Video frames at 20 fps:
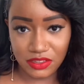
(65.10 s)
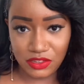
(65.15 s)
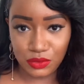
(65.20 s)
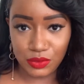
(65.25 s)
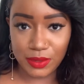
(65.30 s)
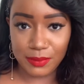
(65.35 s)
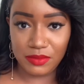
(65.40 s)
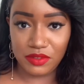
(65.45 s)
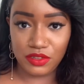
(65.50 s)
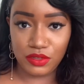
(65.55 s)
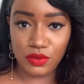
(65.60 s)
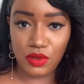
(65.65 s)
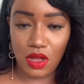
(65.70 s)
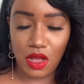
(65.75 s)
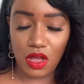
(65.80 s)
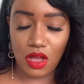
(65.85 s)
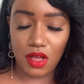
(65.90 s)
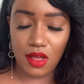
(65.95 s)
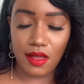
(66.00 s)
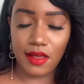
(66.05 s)
the swimsuit
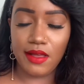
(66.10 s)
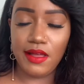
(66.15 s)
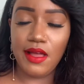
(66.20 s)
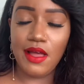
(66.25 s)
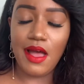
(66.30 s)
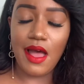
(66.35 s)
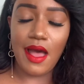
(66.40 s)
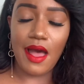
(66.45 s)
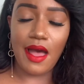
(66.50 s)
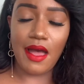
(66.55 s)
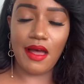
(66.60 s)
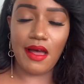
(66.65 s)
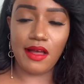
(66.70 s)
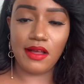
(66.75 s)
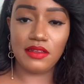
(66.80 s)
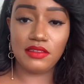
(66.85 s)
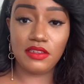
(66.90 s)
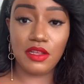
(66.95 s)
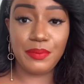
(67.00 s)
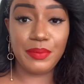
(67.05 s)
haul.
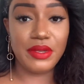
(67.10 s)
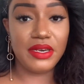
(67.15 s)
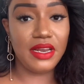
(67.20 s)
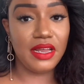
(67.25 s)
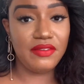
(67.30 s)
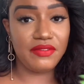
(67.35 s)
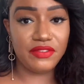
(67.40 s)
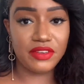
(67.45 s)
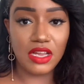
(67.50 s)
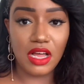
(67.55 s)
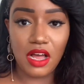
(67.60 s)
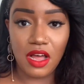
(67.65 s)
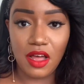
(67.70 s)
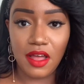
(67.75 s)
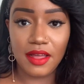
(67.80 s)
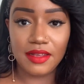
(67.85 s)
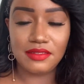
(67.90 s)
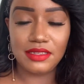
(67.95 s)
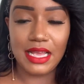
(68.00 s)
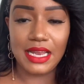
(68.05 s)
I also put up
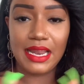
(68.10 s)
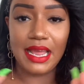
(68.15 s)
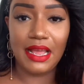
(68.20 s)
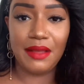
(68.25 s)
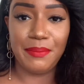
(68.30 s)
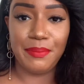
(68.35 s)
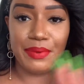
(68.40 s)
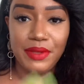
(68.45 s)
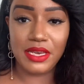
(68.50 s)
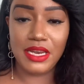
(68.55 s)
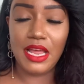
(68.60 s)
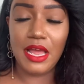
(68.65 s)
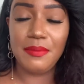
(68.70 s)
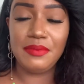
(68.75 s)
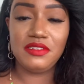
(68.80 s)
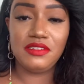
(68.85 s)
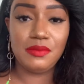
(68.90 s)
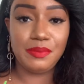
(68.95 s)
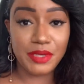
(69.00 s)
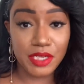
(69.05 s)
vlogs and I put
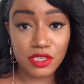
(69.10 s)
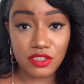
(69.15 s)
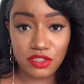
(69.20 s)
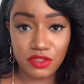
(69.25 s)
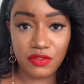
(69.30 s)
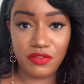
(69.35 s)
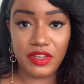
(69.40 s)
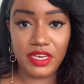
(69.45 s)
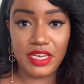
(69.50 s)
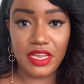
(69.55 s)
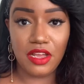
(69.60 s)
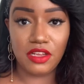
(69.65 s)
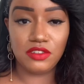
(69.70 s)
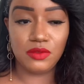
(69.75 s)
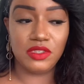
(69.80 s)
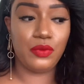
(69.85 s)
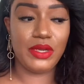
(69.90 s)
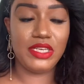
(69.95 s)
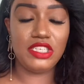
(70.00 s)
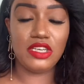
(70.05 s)
up spiritual
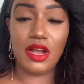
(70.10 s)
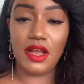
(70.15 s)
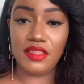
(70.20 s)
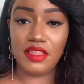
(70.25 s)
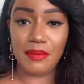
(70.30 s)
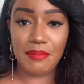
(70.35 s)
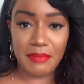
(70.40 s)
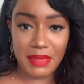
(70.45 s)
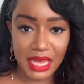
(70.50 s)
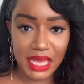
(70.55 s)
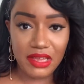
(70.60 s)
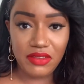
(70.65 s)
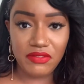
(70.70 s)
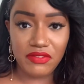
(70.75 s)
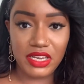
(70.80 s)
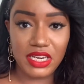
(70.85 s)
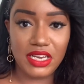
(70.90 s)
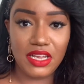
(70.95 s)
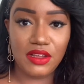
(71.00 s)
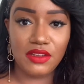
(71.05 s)
videos, which are the main
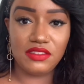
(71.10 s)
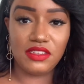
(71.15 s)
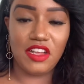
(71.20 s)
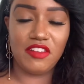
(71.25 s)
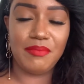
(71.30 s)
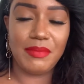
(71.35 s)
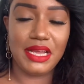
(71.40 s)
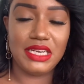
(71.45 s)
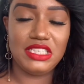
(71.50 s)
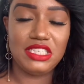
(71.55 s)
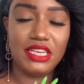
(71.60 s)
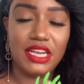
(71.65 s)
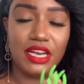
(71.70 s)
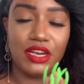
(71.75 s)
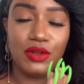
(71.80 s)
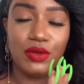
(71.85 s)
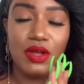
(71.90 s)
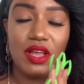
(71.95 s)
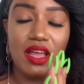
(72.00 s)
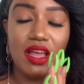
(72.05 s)
videos of my
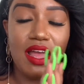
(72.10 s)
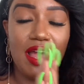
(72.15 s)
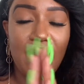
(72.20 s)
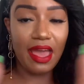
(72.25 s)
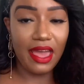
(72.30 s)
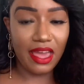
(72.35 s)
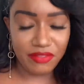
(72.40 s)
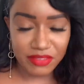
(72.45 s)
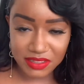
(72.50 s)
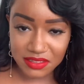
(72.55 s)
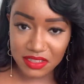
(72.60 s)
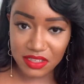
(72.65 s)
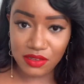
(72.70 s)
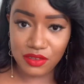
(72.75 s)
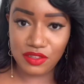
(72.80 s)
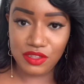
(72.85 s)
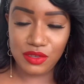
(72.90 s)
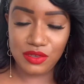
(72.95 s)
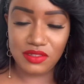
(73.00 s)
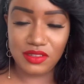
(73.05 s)
channel every
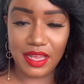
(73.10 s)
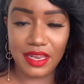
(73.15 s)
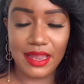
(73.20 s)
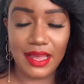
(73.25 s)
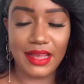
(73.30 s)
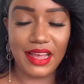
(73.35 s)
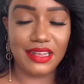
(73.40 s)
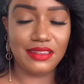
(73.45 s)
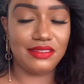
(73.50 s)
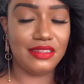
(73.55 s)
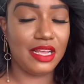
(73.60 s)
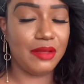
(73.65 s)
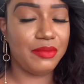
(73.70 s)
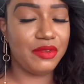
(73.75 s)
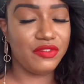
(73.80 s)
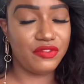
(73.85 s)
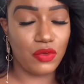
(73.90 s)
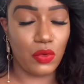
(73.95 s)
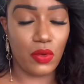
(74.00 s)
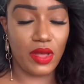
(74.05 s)
single Tuesday, like I said
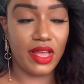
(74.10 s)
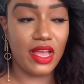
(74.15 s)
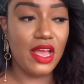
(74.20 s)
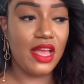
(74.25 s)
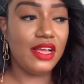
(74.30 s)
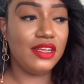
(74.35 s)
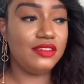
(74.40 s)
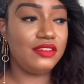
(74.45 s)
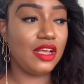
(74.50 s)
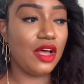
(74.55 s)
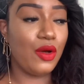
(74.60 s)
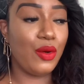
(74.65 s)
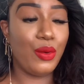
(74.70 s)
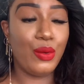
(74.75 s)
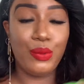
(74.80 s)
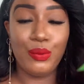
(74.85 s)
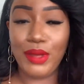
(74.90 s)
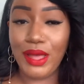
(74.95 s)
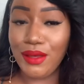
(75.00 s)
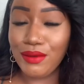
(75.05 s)
before.
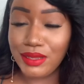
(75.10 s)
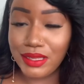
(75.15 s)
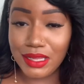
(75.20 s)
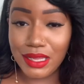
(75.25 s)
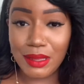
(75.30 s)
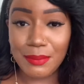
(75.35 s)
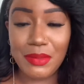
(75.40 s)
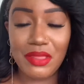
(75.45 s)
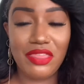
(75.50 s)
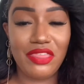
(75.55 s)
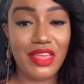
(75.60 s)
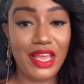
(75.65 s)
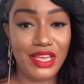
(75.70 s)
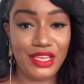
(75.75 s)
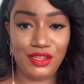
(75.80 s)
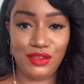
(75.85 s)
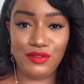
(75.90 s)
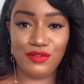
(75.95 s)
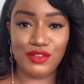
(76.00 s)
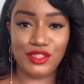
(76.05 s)
So welcome,
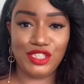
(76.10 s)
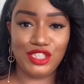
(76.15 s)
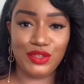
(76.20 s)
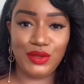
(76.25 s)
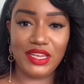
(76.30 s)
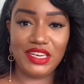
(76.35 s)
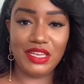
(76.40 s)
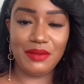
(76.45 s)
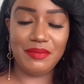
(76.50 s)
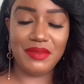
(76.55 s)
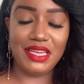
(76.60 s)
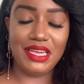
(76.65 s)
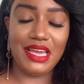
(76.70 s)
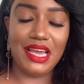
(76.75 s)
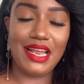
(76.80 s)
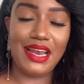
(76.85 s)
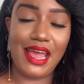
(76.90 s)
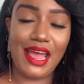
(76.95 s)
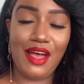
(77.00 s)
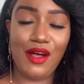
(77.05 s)
thank you for joining me,
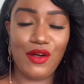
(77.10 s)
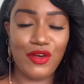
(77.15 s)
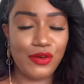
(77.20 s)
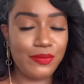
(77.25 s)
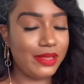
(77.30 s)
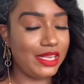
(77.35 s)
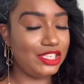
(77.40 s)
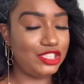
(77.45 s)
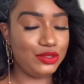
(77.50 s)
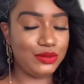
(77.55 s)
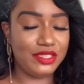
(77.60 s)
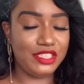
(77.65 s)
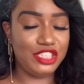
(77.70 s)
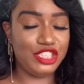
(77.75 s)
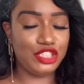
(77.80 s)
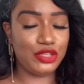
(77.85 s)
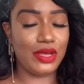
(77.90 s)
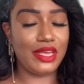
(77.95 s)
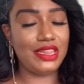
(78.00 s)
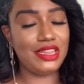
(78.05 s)
and I hope that you
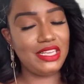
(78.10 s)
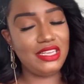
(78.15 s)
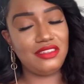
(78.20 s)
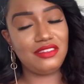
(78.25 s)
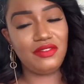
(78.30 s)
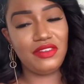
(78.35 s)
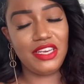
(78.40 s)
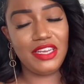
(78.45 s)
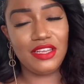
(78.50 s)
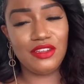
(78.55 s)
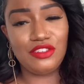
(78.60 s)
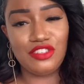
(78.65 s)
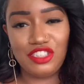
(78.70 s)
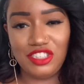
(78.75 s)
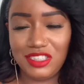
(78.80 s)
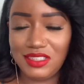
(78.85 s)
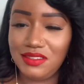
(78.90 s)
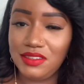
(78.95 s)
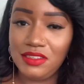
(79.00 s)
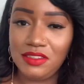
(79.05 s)
enjoy these
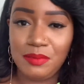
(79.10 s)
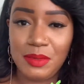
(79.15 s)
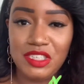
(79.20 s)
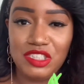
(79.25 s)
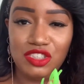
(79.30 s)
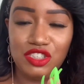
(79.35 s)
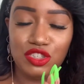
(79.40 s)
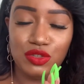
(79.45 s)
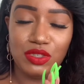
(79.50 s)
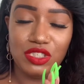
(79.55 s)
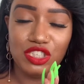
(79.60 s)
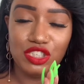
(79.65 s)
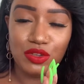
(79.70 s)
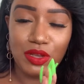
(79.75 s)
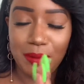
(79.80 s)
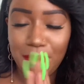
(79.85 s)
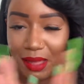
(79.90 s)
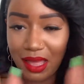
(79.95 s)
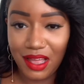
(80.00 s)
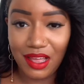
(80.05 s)
videos just as much as you
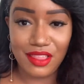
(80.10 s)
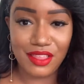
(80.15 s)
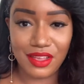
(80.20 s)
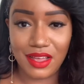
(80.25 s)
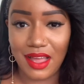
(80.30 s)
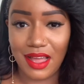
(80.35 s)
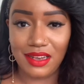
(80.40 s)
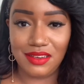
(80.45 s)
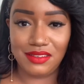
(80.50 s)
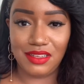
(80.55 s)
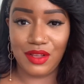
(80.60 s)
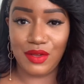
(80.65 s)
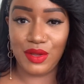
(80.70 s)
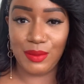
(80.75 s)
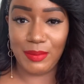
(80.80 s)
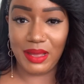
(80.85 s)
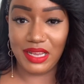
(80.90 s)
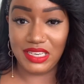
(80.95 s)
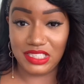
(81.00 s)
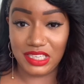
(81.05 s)
enjoy my other content on my